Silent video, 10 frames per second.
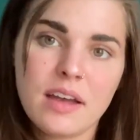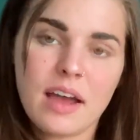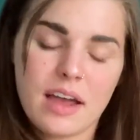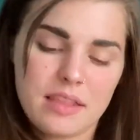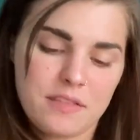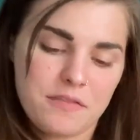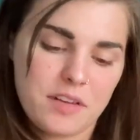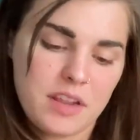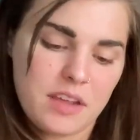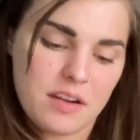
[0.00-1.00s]
the
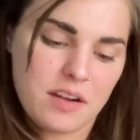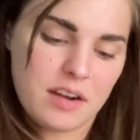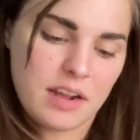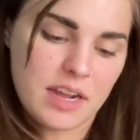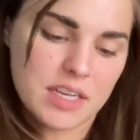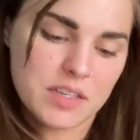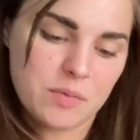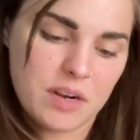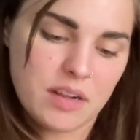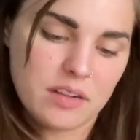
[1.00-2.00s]
foot here, and I just
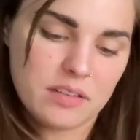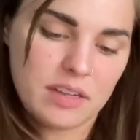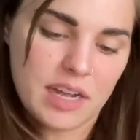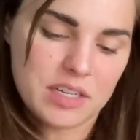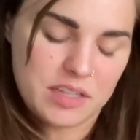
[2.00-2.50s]
want to catch